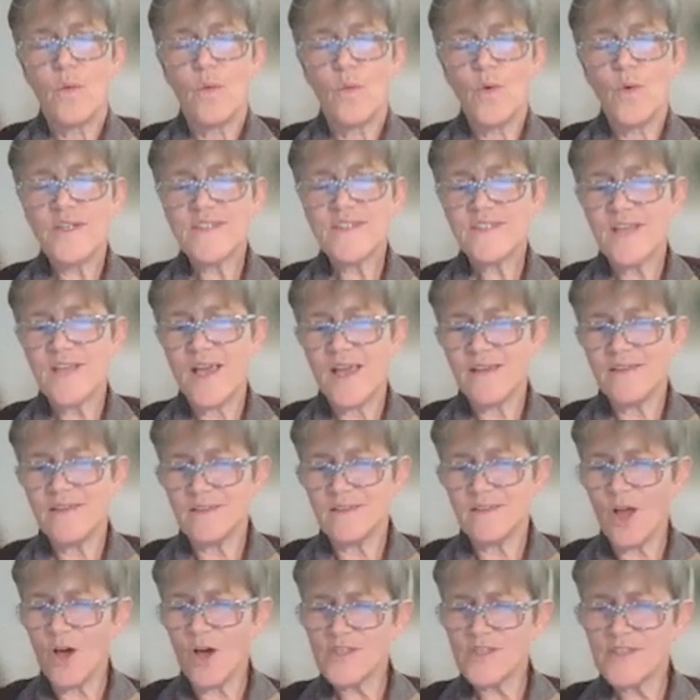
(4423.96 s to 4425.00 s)
we're saying,
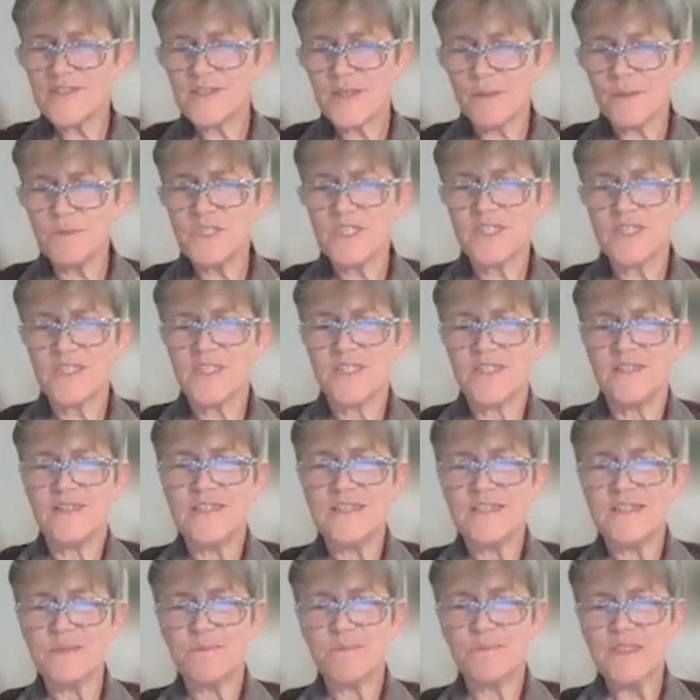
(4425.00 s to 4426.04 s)
no, the subject in
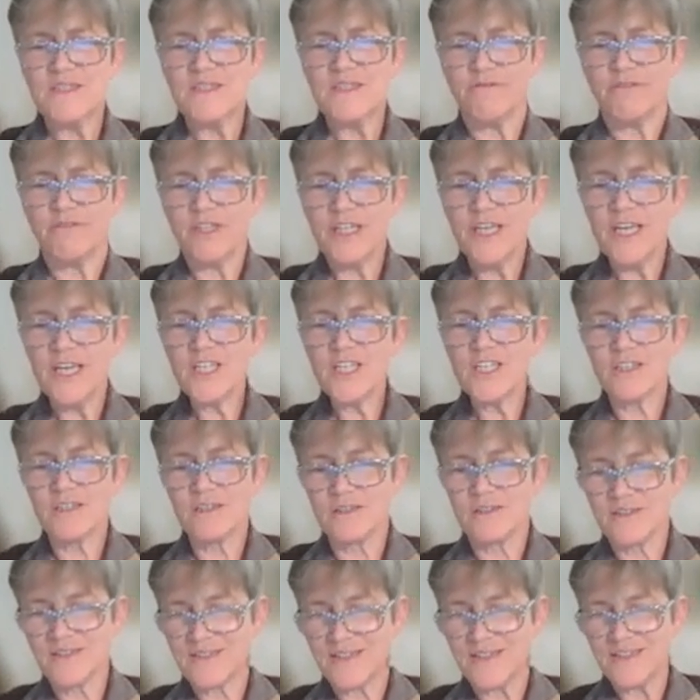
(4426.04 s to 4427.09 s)
these
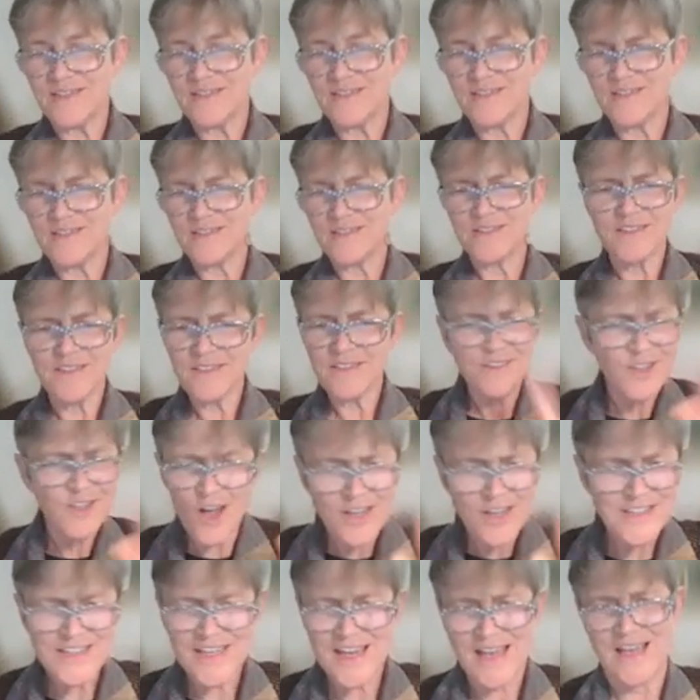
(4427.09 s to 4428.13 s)
specificational sentences is
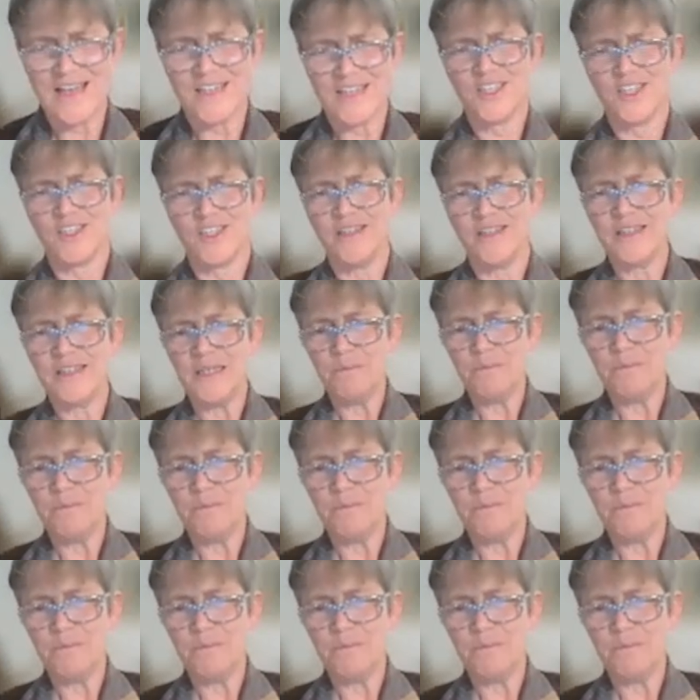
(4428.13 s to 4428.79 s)
not actually a